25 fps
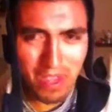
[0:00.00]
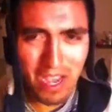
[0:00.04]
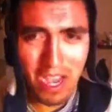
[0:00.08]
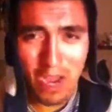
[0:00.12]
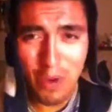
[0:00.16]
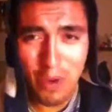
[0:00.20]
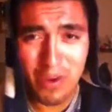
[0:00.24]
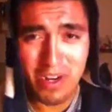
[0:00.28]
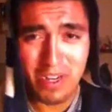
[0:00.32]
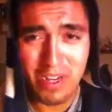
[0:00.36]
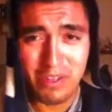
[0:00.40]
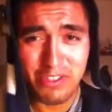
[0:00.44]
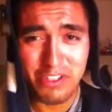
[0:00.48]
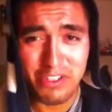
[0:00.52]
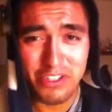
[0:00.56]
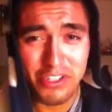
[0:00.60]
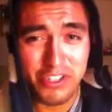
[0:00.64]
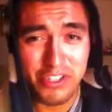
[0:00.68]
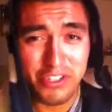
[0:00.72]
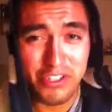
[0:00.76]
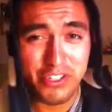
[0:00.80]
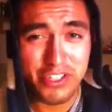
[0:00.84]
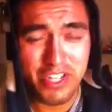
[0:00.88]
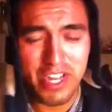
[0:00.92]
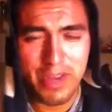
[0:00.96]
I went out to
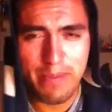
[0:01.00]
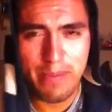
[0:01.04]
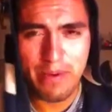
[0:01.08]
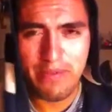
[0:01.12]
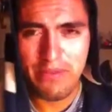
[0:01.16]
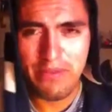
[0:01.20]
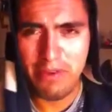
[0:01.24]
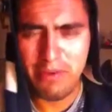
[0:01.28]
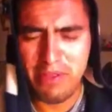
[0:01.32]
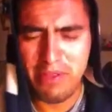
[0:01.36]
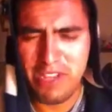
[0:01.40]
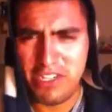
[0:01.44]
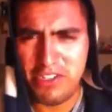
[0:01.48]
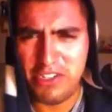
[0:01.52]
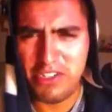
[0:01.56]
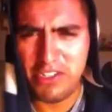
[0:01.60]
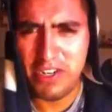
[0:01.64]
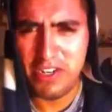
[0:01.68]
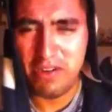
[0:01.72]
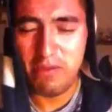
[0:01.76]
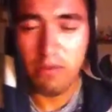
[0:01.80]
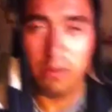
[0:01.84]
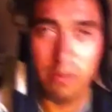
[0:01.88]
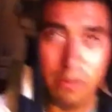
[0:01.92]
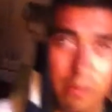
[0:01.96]
Naperville, not
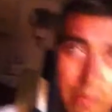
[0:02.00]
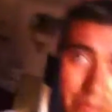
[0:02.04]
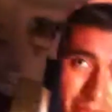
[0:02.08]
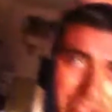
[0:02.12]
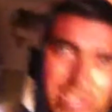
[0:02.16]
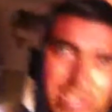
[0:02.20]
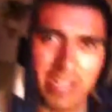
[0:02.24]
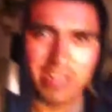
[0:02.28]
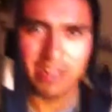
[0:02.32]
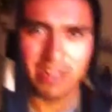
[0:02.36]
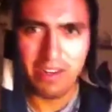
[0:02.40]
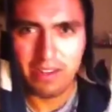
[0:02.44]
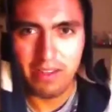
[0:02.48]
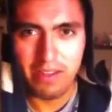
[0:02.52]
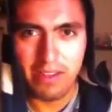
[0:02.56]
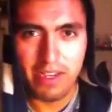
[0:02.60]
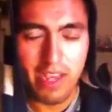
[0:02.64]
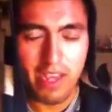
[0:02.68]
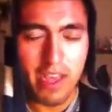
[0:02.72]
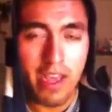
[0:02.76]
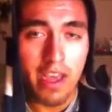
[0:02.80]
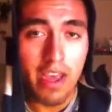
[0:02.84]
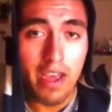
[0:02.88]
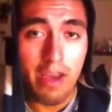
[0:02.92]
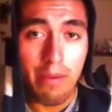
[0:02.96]
Chicago. Well, technically,
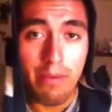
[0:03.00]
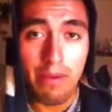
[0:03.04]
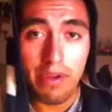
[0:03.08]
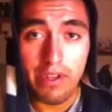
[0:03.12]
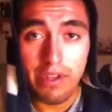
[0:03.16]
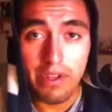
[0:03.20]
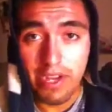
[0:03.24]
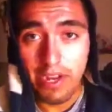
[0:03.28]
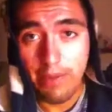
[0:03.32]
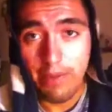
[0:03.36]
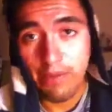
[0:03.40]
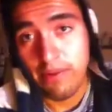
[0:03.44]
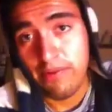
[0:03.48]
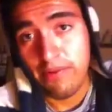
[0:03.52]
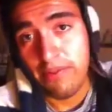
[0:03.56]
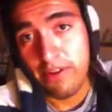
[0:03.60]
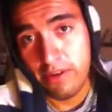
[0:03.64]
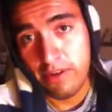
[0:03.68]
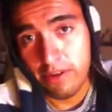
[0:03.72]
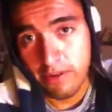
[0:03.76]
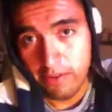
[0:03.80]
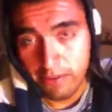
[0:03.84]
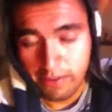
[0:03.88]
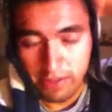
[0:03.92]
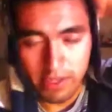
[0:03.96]
but
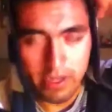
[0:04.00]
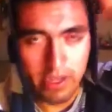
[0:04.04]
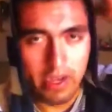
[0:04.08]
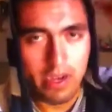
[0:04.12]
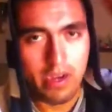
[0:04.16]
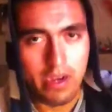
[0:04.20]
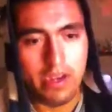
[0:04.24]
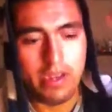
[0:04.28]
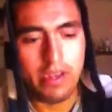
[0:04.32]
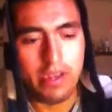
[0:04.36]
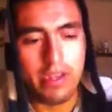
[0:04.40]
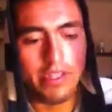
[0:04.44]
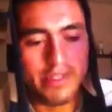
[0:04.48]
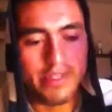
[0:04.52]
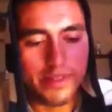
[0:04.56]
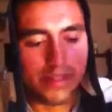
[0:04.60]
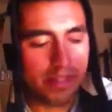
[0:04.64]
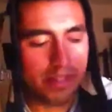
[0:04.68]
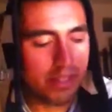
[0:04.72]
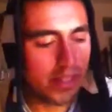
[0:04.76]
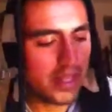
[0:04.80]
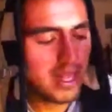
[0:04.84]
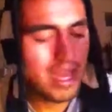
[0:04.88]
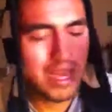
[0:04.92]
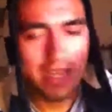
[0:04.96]
Naperville. Oh
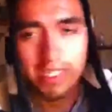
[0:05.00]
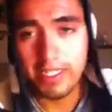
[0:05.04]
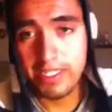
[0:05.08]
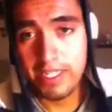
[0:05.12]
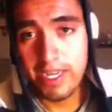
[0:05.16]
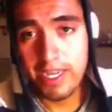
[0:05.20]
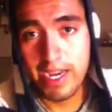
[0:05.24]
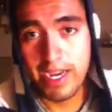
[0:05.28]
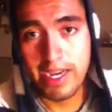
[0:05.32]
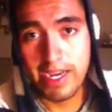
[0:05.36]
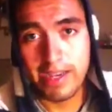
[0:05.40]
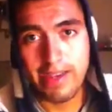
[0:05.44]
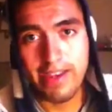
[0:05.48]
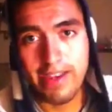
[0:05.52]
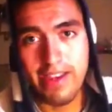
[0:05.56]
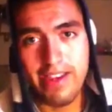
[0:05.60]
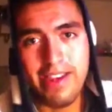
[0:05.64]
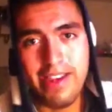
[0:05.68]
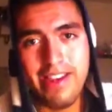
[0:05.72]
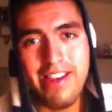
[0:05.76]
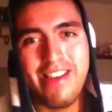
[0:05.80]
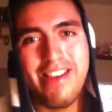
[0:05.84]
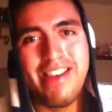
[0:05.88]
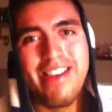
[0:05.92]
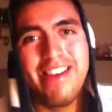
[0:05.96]
yes, last night
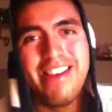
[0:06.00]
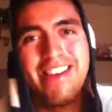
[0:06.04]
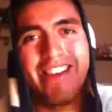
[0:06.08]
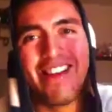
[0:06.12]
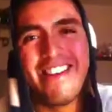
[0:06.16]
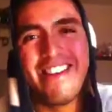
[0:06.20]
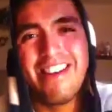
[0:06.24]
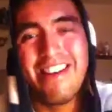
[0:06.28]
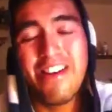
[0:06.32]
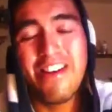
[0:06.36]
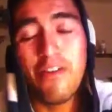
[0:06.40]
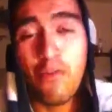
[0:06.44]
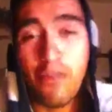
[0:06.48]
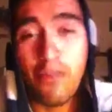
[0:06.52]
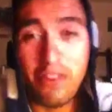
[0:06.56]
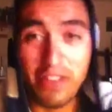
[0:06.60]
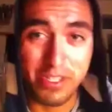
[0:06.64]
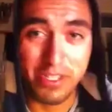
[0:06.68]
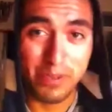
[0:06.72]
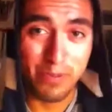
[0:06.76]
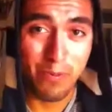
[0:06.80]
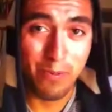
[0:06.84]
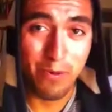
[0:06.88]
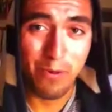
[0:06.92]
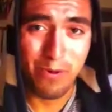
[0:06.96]
or
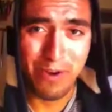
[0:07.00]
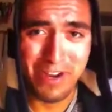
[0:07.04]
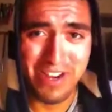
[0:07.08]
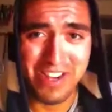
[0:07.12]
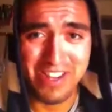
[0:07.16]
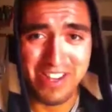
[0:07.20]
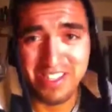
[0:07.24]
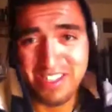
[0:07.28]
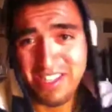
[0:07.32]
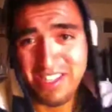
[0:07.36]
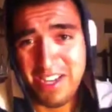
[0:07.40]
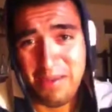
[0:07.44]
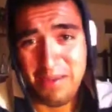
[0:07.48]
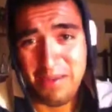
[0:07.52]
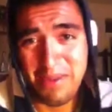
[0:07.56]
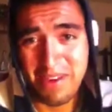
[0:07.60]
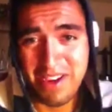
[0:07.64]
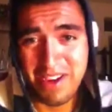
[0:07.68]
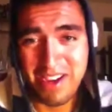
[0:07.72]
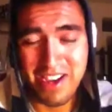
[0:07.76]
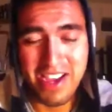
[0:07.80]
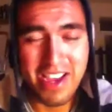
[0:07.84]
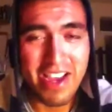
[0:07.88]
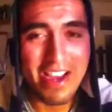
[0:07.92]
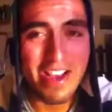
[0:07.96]
this morning, same
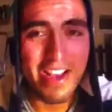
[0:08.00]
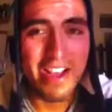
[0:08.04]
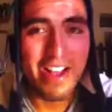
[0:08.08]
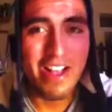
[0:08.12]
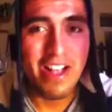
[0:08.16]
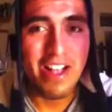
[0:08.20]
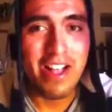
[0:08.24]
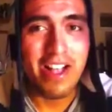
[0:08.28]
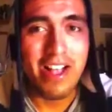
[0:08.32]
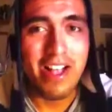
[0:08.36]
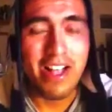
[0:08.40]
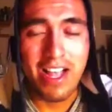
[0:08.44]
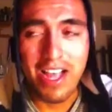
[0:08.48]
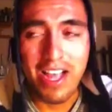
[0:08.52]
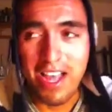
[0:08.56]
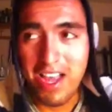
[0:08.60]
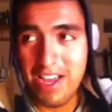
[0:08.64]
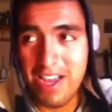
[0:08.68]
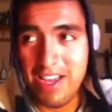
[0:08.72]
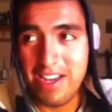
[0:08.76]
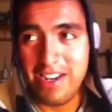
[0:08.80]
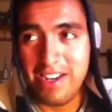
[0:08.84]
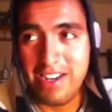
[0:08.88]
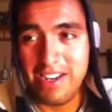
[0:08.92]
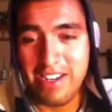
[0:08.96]
thing.
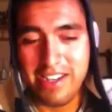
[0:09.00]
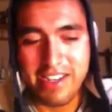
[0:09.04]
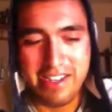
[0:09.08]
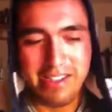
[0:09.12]
And